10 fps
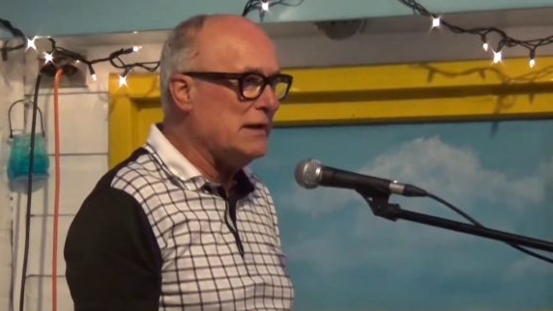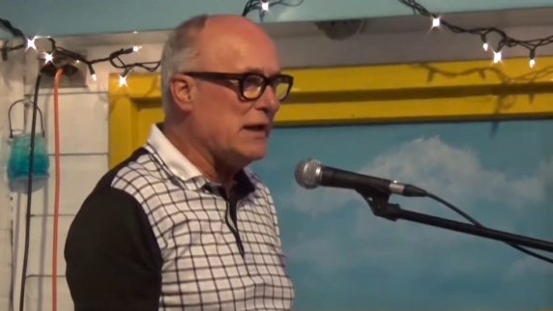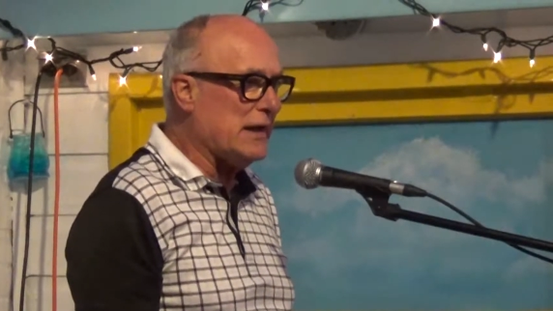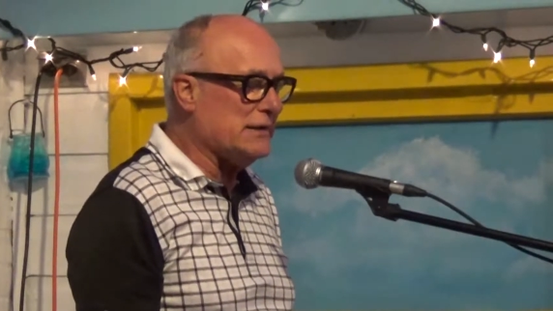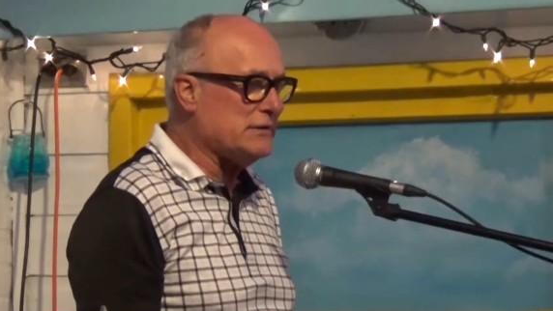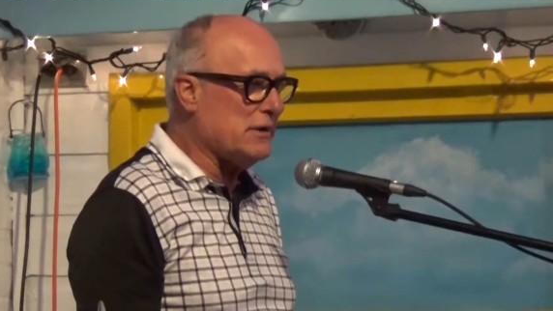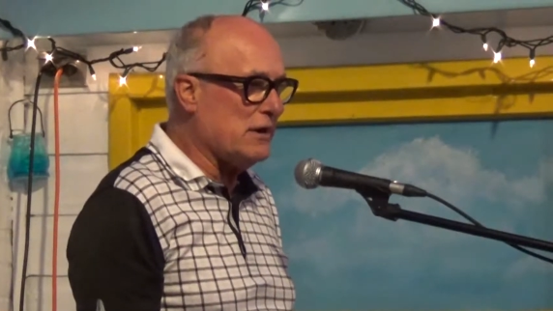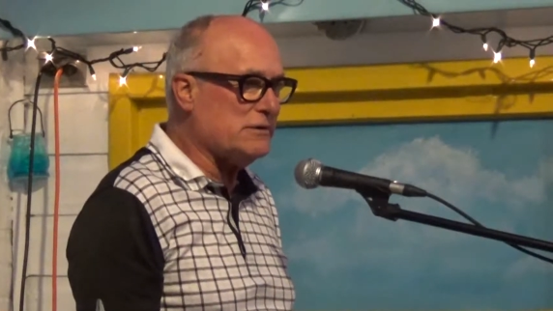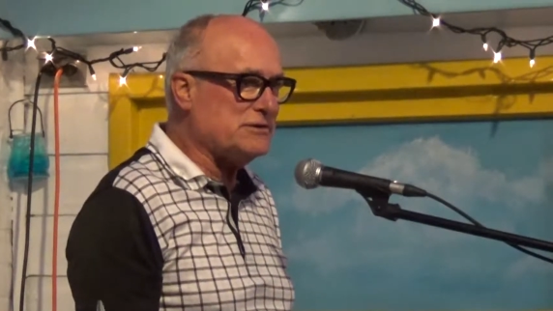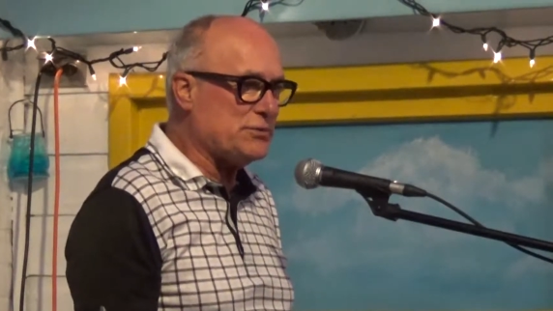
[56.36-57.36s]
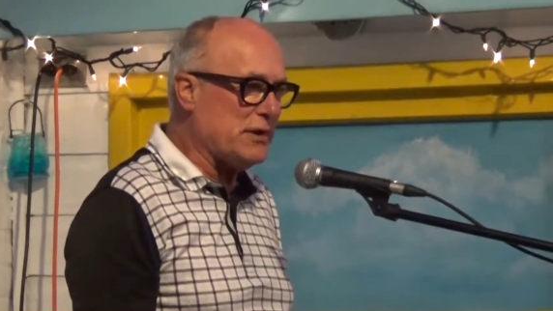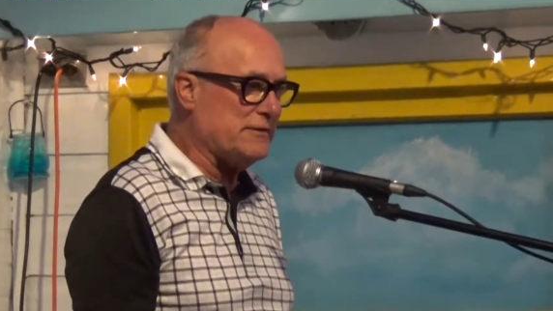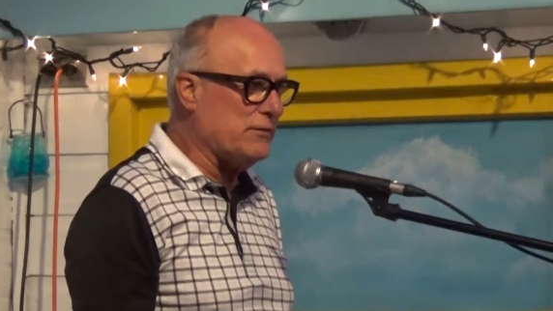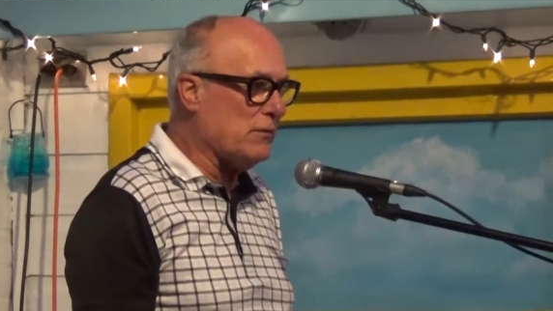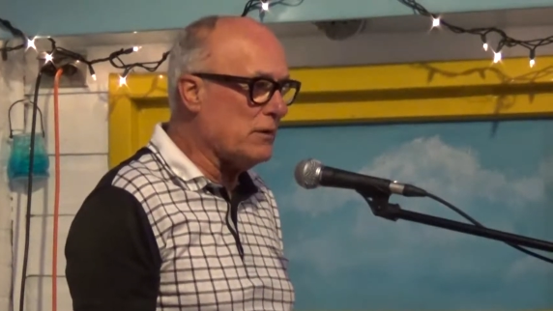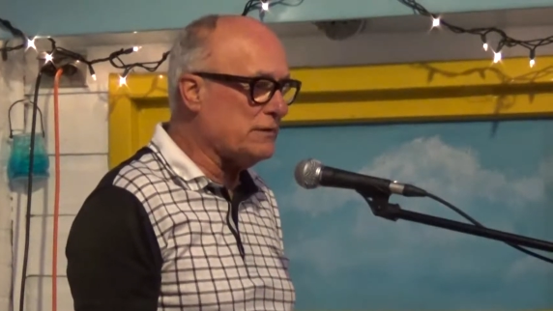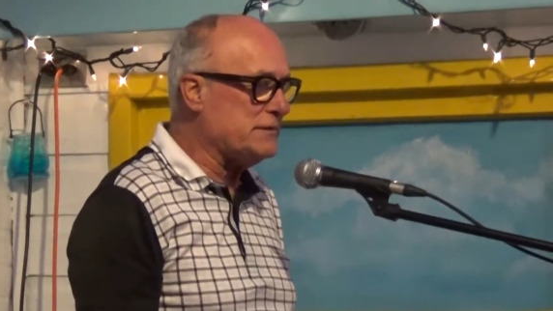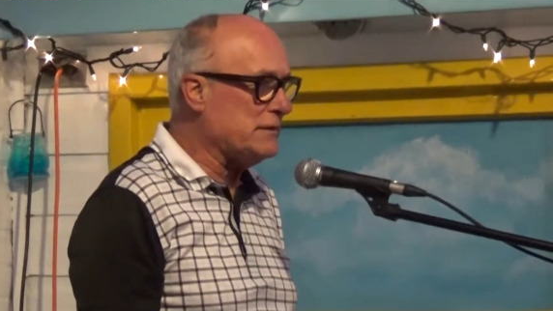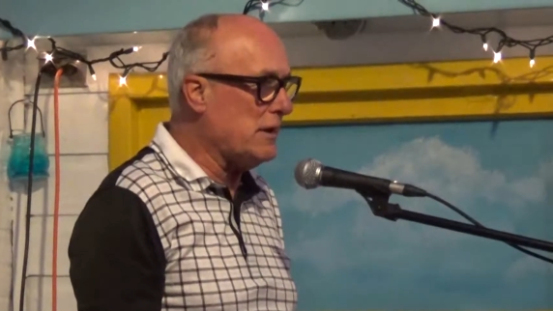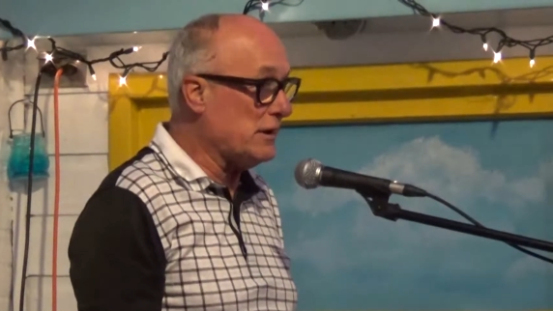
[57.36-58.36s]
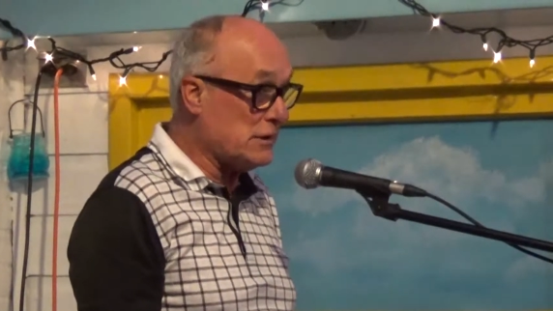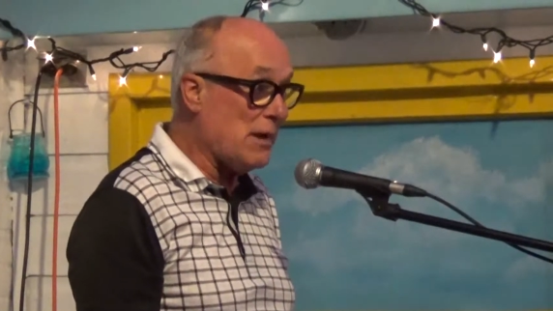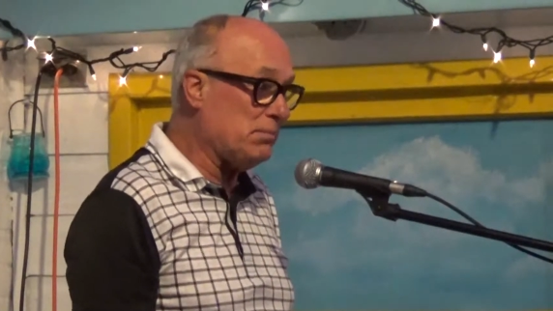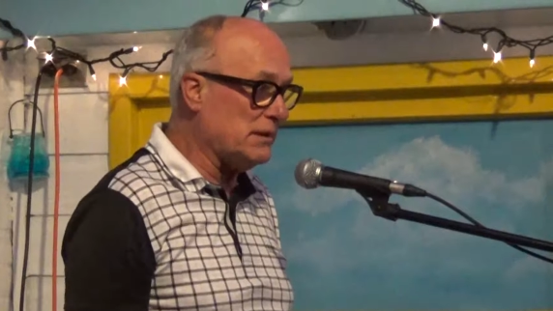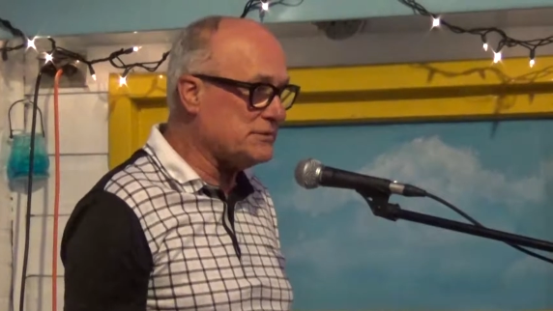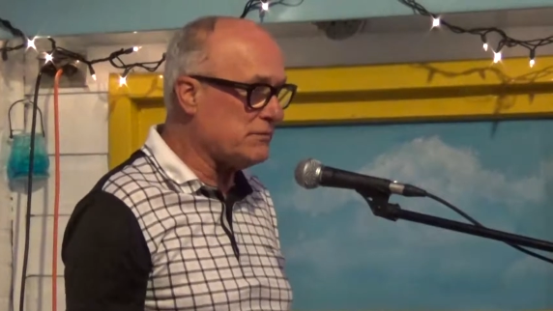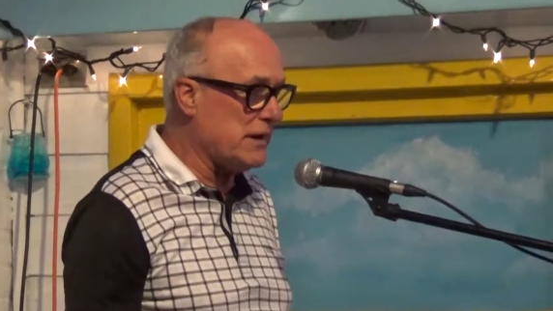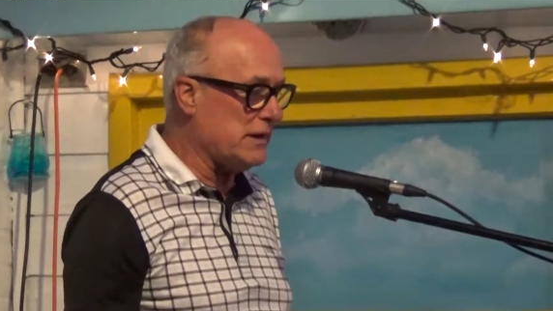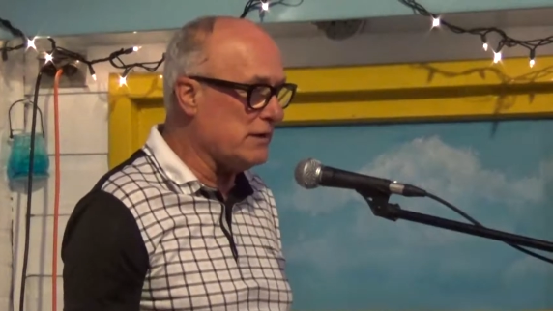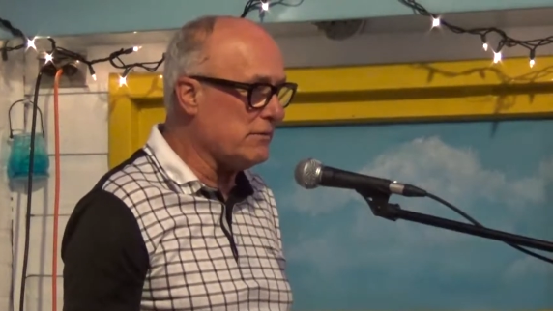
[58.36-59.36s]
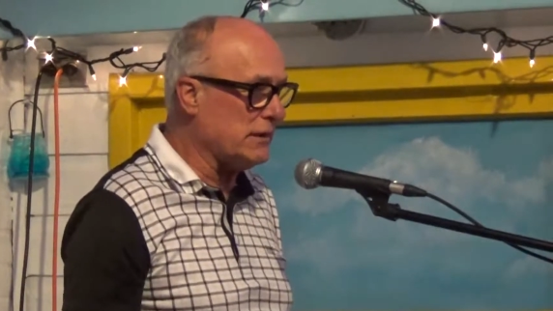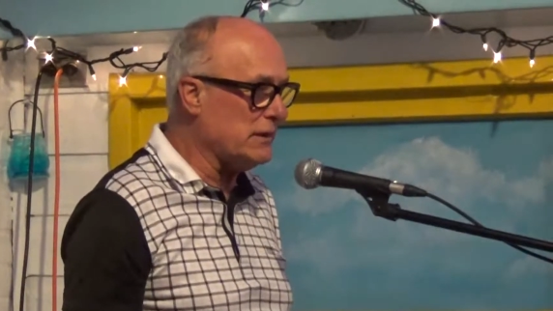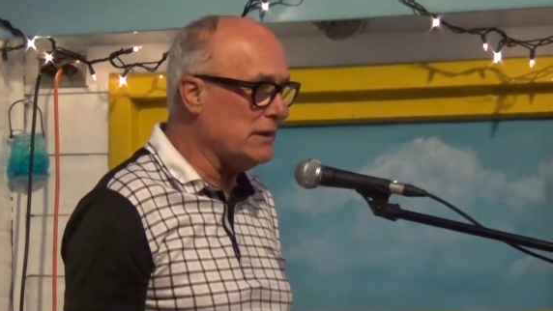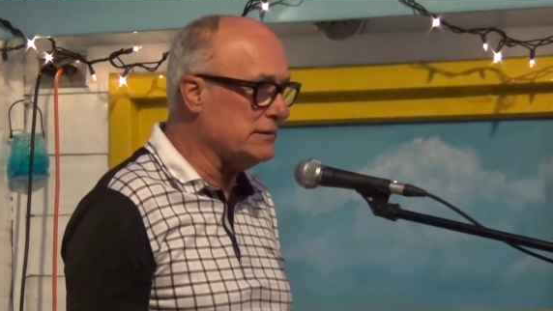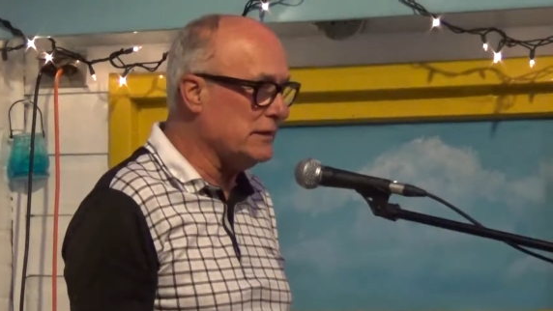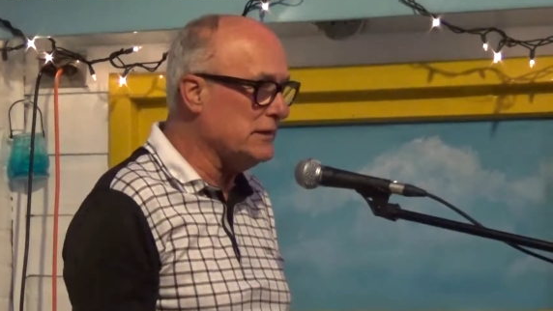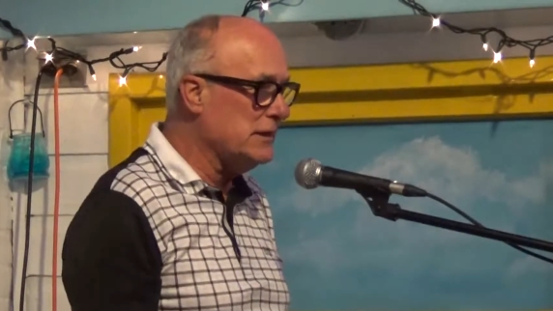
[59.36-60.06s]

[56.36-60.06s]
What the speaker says: and August 24th Couplets right here in London,